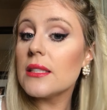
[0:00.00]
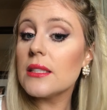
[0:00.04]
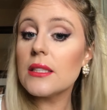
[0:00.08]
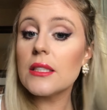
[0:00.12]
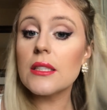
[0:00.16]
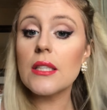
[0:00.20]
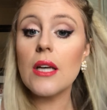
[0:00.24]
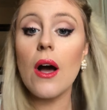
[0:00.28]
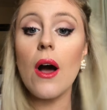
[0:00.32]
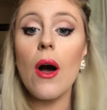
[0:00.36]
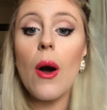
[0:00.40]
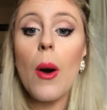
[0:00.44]

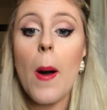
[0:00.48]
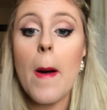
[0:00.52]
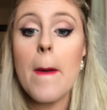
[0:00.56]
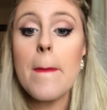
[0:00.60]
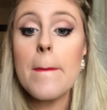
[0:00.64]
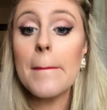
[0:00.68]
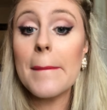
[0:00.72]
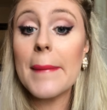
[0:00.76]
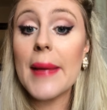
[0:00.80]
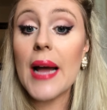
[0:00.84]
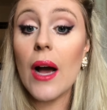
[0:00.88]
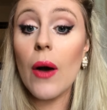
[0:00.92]
So
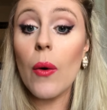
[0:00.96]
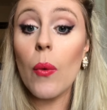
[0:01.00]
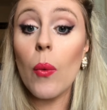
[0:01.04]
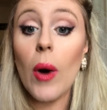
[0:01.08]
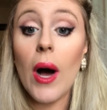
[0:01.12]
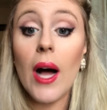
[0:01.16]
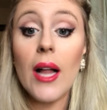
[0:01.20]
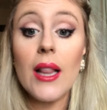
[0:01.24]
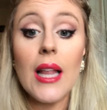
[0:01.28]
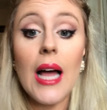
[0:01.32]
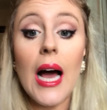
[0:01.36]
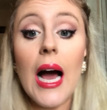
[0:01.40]

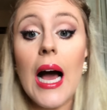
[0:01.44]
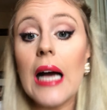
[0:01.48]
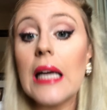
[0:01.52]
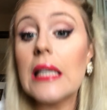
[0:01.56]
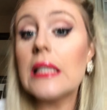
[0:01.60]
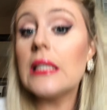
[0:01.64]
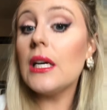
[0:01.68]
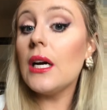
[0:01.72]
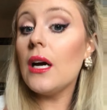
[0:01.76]
voila.